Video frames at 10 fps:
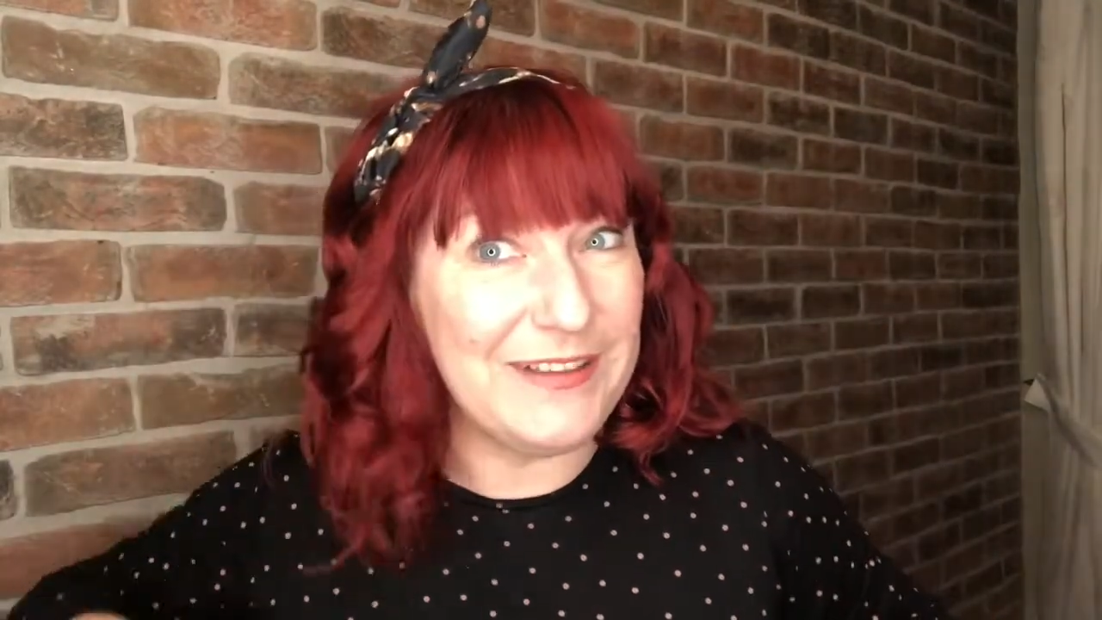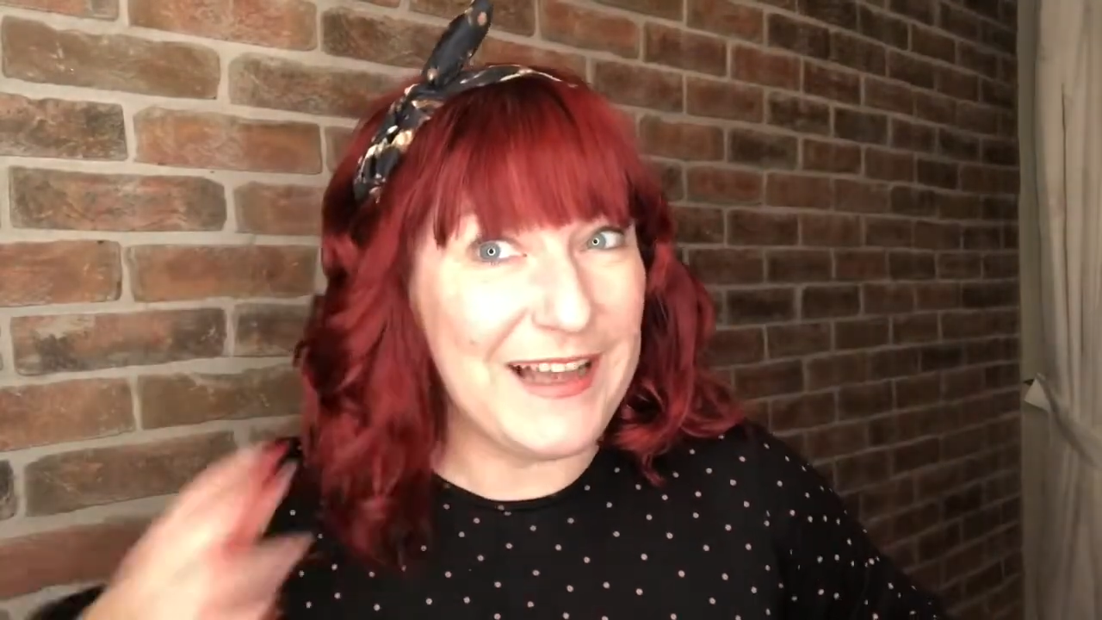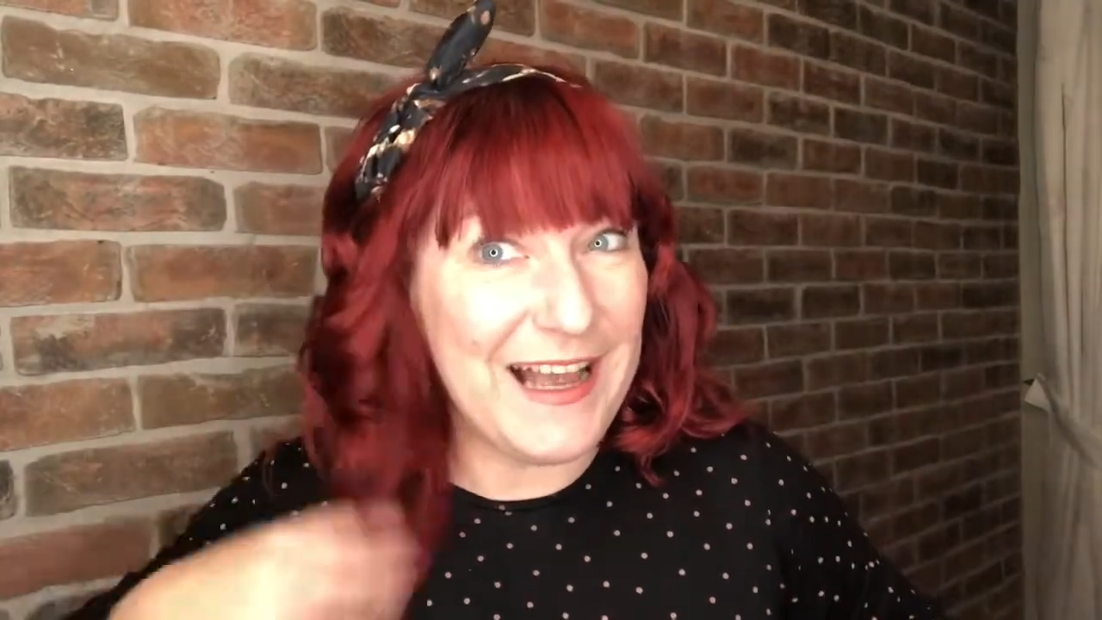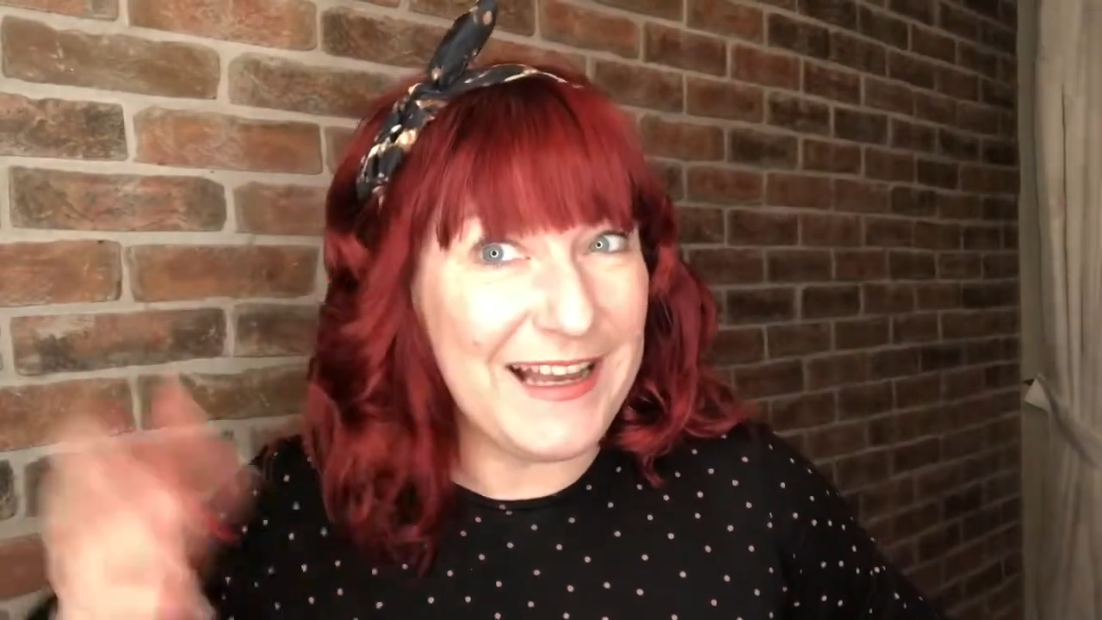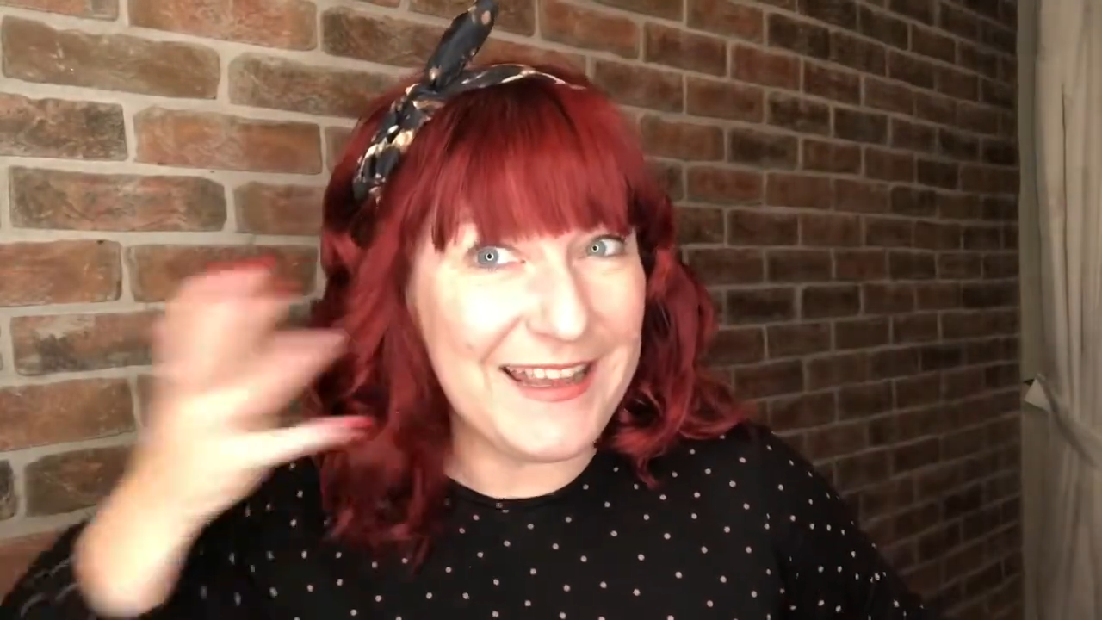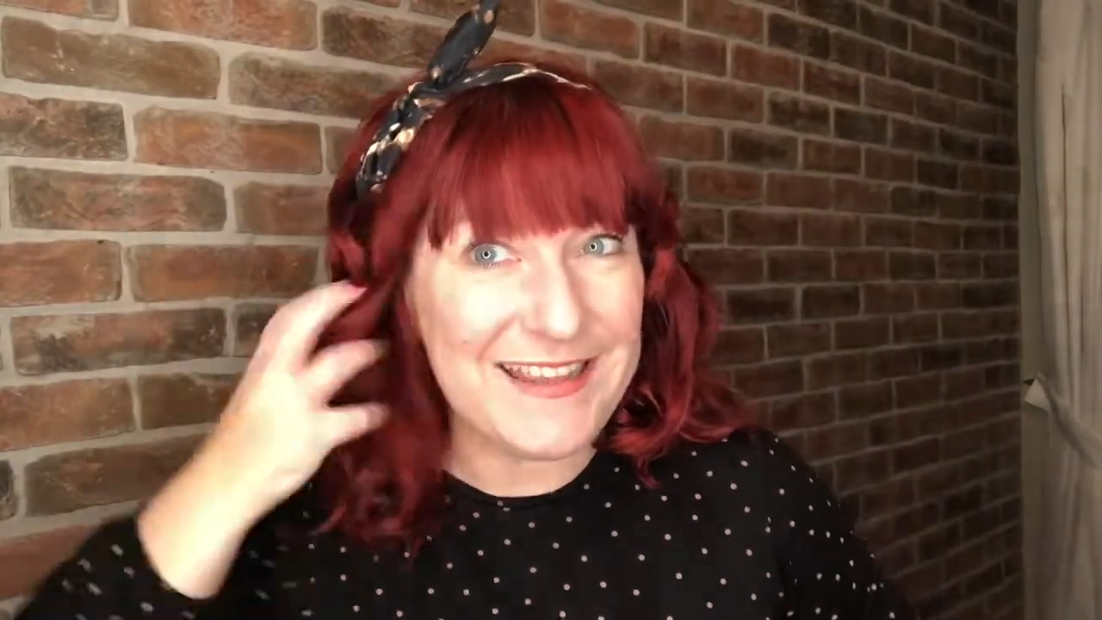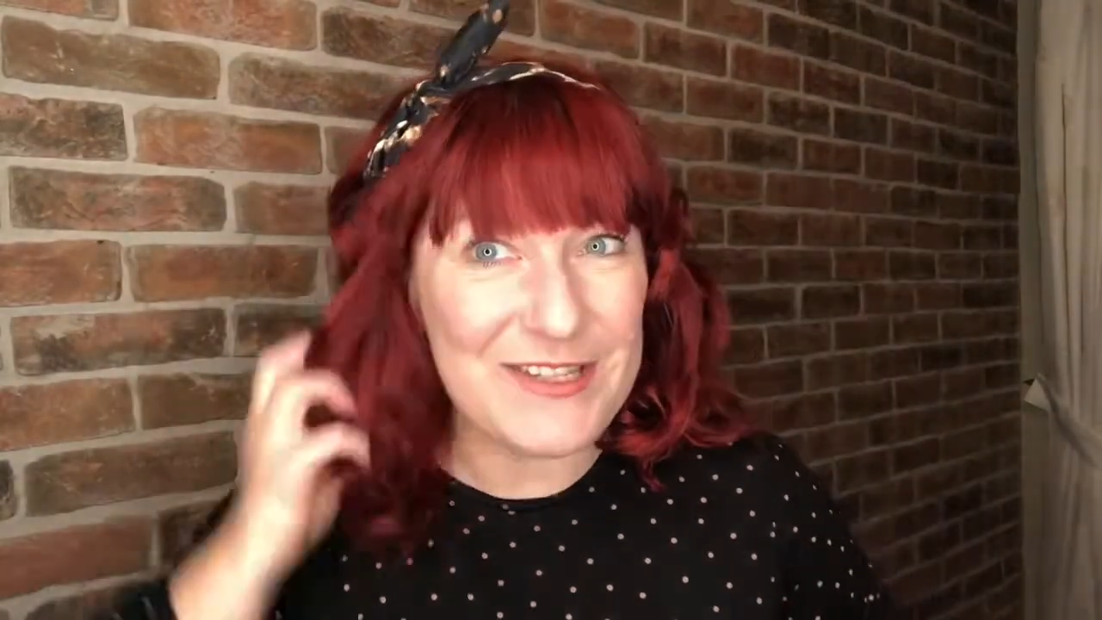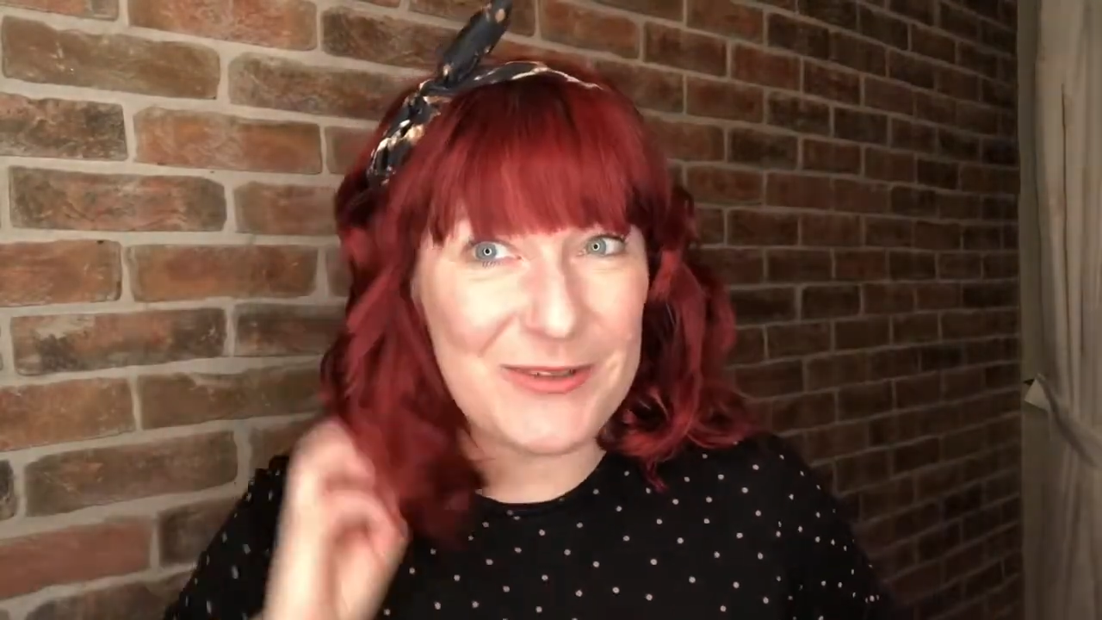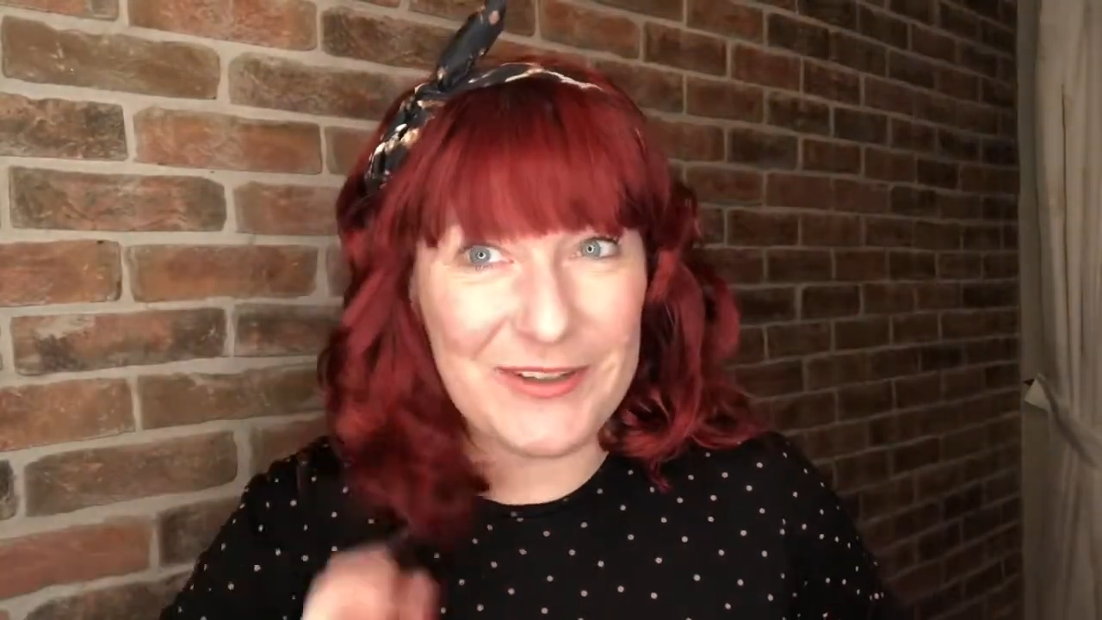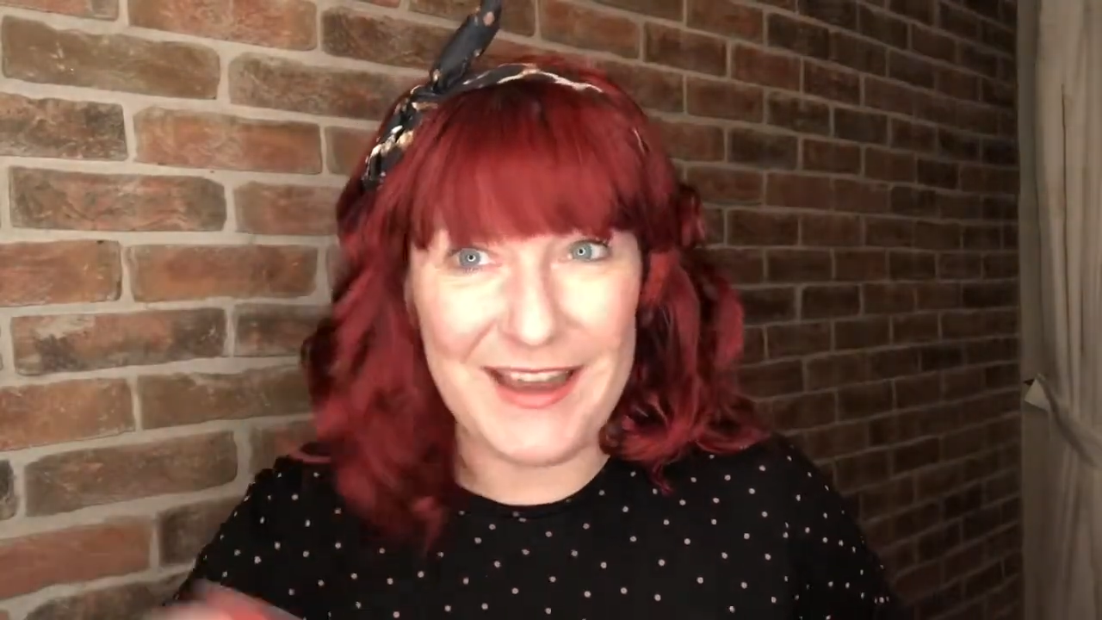I like this
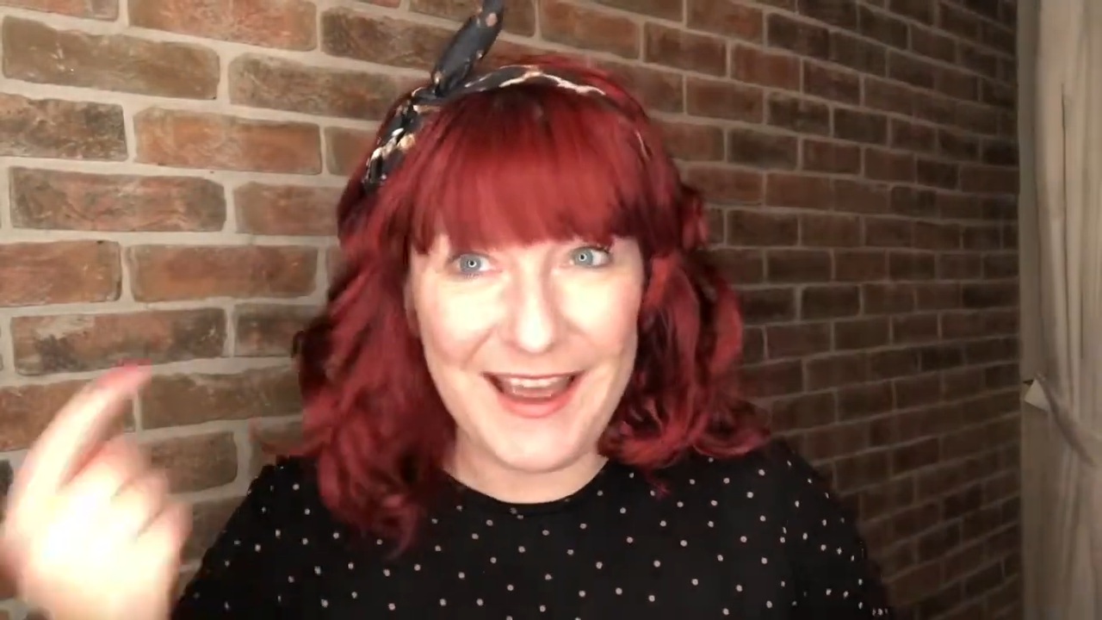one.